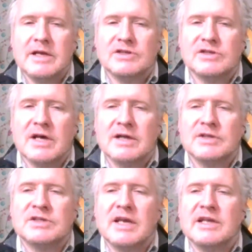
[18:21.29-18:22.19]
is
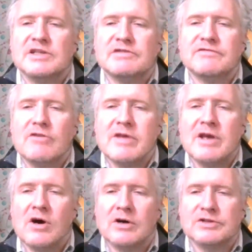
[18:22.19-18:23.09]
that it's
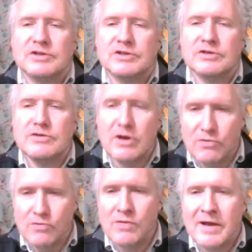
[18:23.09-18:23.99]
very hard to
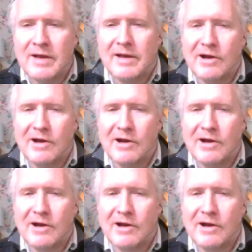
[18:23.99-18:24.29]
know